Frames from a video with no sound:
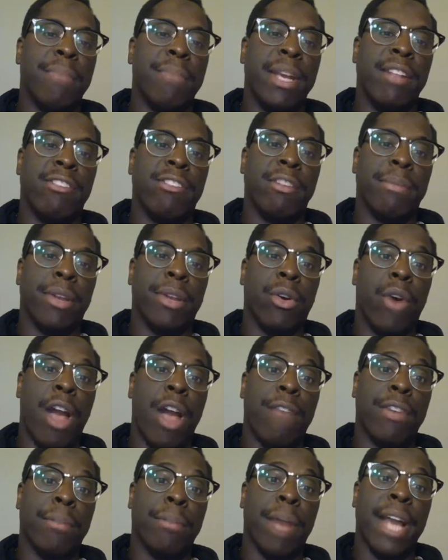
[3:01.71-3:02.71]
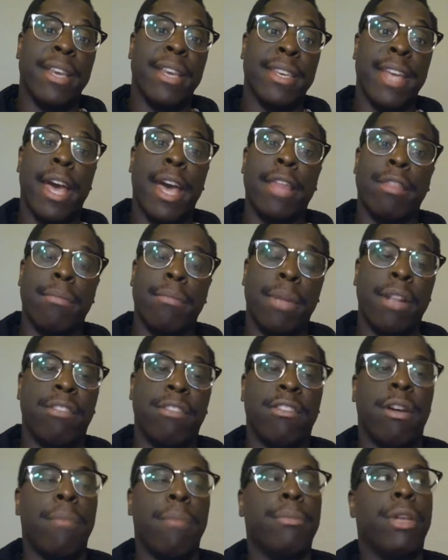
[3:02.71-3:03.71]
mean something or having my death mean
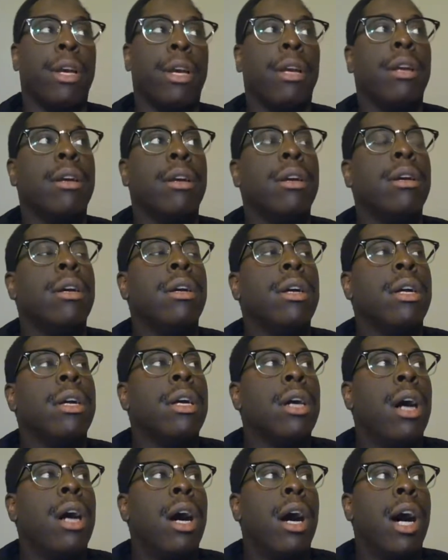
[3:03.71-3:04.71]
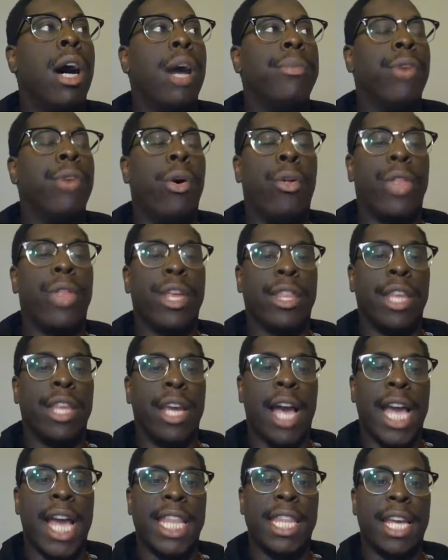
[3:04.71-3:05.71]
something. The only
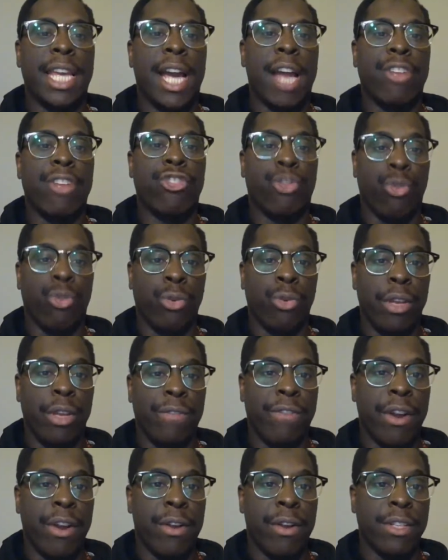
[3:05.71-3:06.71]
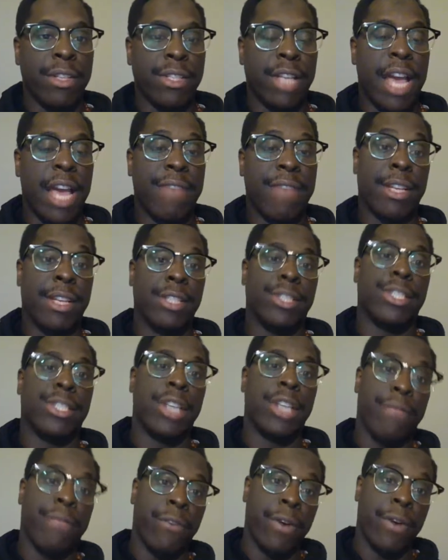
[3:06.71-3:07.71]
thing I think I truly fear in this life is
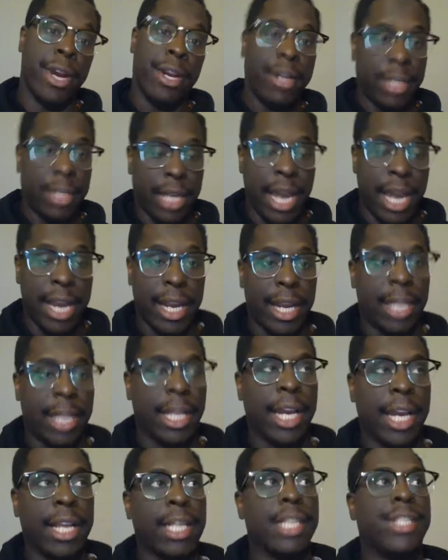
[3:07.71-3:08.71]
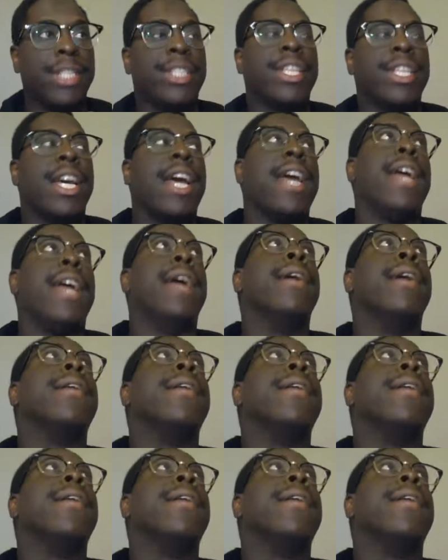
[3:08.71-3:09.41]
suffering. Like let's say,